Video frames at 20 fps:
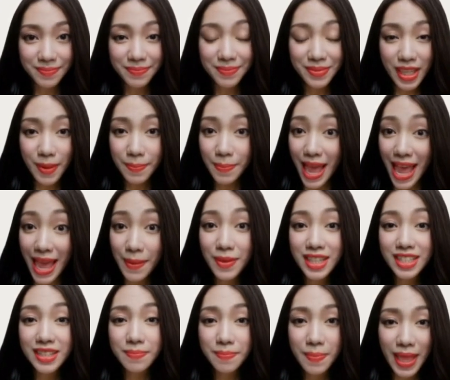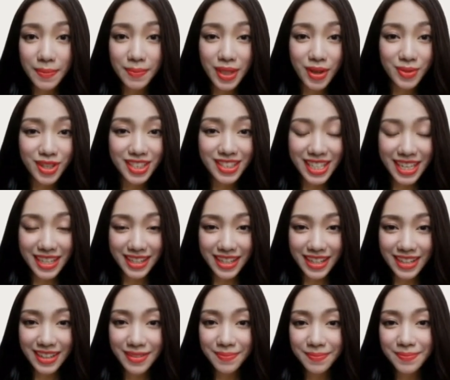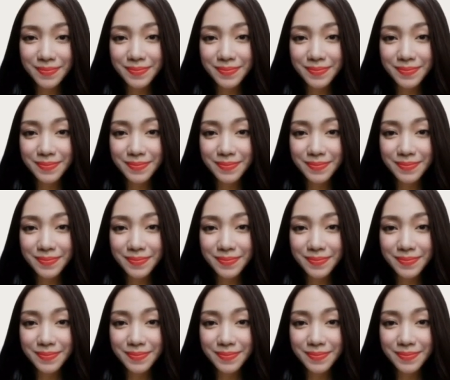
The payment may be rescinded.